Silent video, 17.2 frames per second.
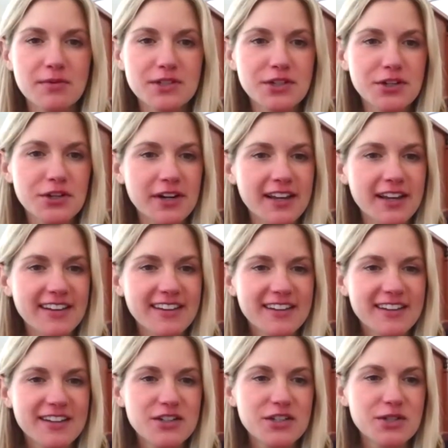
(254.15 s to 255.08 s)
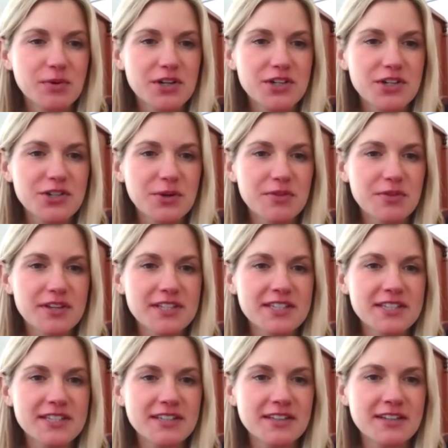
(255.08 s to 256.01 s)
returning to our show
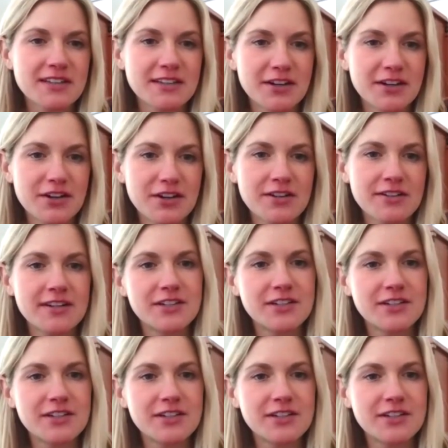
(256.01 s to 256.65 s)
this year in,